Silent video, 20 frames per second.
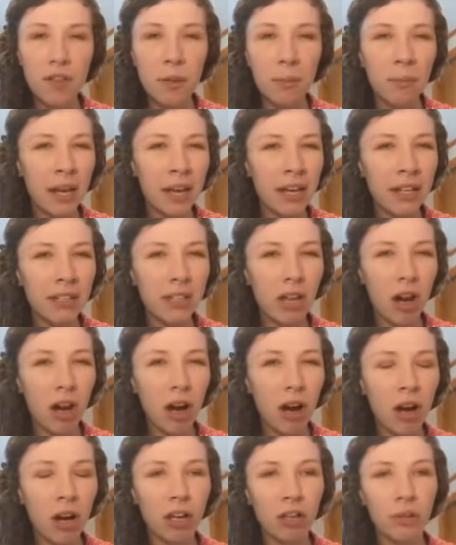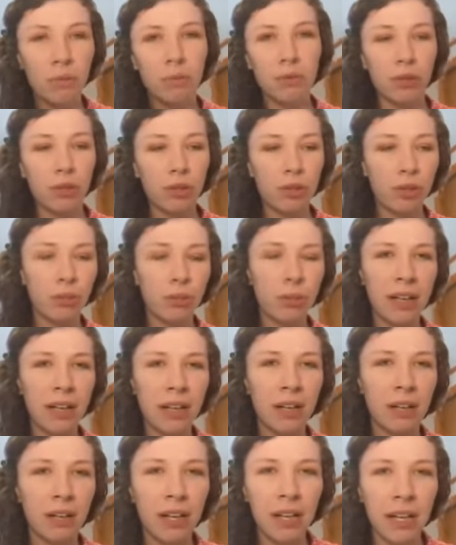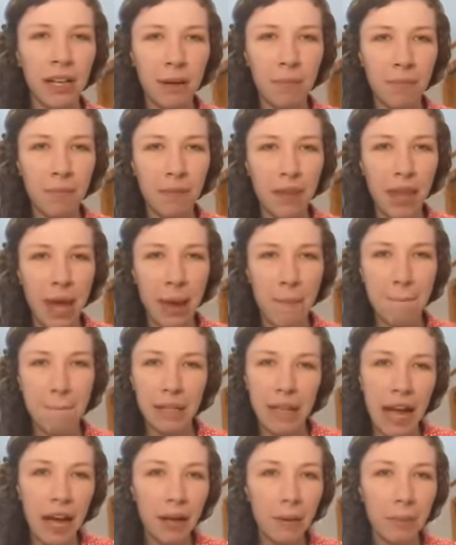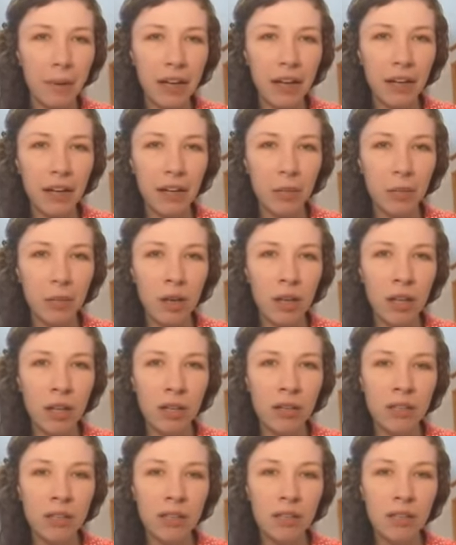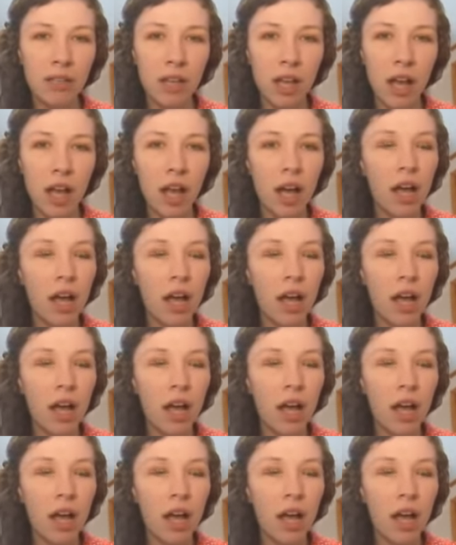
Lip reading: The Mike's Hard blueberry and blackberry ones.